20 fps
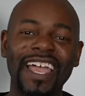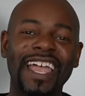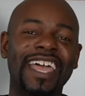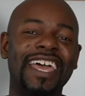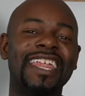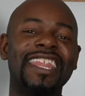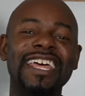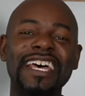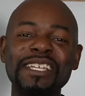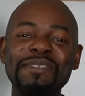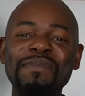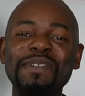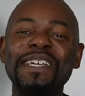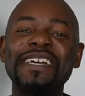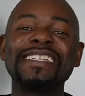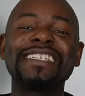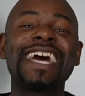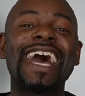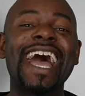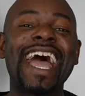And that's
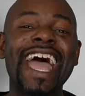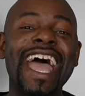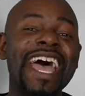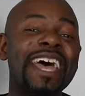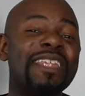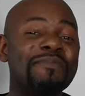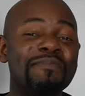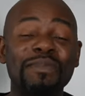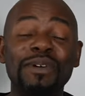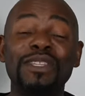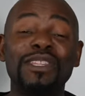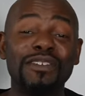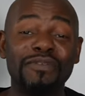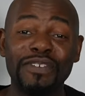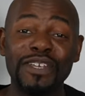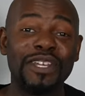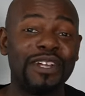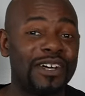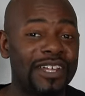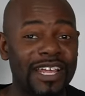because I hadn't put the
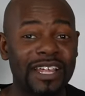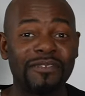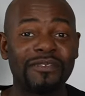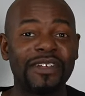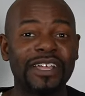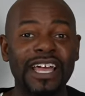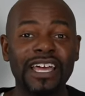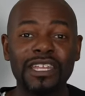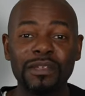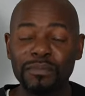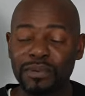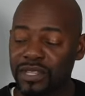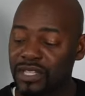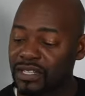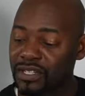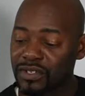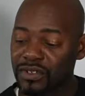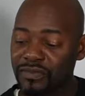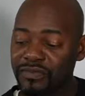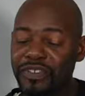feet on. I'd forgotten to put the
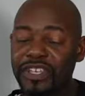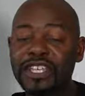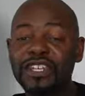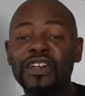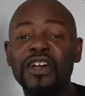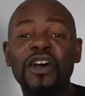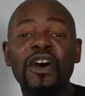little feet